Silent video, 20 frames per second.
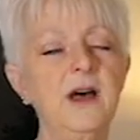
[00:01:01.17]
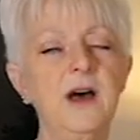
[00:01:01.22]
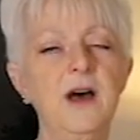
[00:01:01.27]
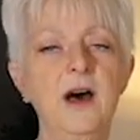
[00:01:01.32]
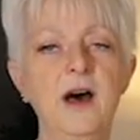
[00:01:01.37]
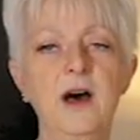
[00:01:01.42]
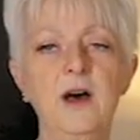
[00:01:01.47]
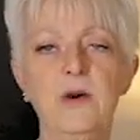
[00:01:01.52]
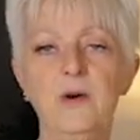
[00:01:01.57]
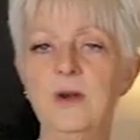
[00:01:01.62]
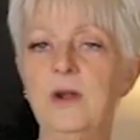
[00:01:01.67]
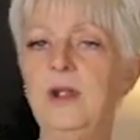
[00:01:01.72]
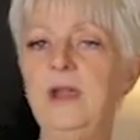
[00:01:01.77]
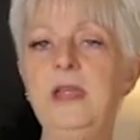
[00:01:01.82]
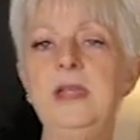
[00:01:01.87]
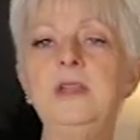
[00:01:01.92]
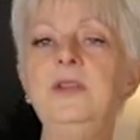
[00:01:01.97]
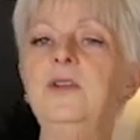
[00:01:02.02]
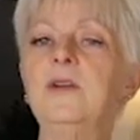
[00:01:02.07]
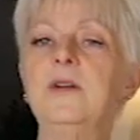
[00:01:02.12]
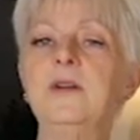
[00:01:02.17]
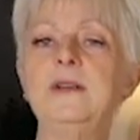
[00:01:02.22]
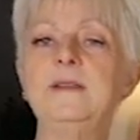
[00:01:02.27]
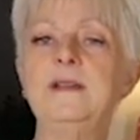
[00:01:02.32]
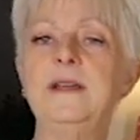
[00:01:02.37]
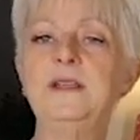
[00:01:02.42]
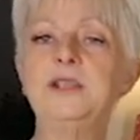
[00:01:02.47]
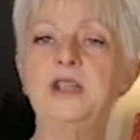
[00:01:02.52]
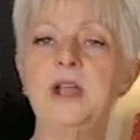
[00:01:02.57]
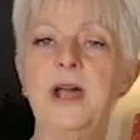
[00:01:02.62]
or in your
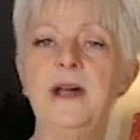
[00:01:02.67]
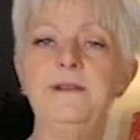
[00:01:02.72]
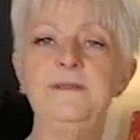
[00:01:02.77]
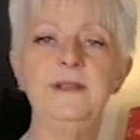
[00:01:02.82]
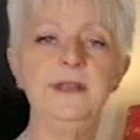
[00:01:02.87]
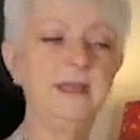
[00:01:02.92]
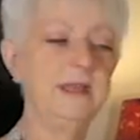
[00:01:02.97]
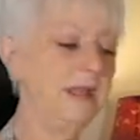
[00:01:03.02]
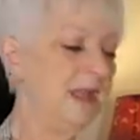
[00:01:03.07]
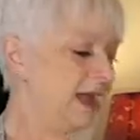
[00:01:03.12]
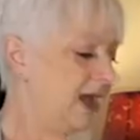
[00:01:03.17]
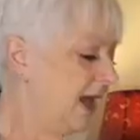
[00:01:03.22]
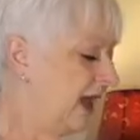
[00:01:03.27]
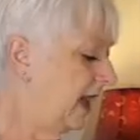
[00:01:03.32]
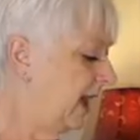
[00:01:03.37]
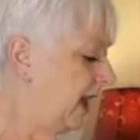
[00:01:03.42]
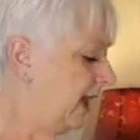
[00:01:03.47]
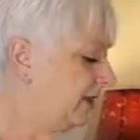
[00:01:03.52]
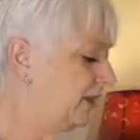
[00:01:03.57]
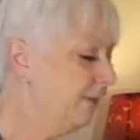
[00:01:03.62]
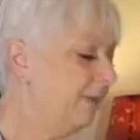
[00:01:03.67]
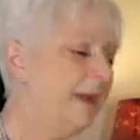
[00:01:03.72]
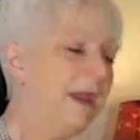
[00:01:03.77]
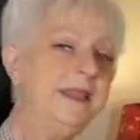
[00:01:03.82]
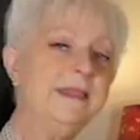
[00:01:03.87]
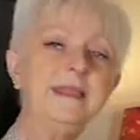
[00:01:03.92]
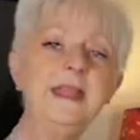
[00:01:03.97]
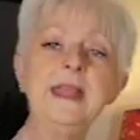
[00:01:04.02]
Dutch oven. The main